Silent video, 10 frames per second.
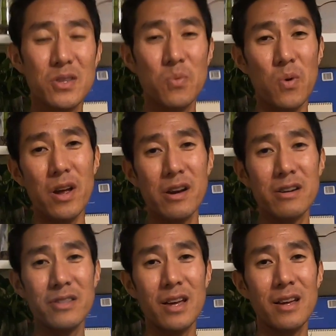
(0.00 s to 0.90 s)

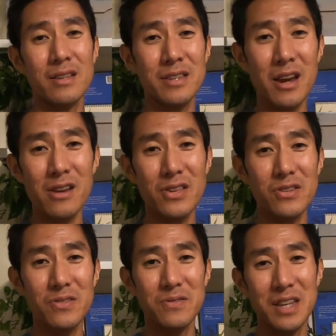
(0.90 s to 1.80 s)
wear and tear that
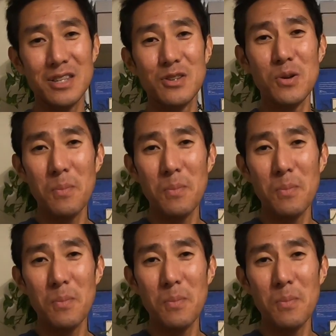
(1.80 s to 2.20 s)
you did to your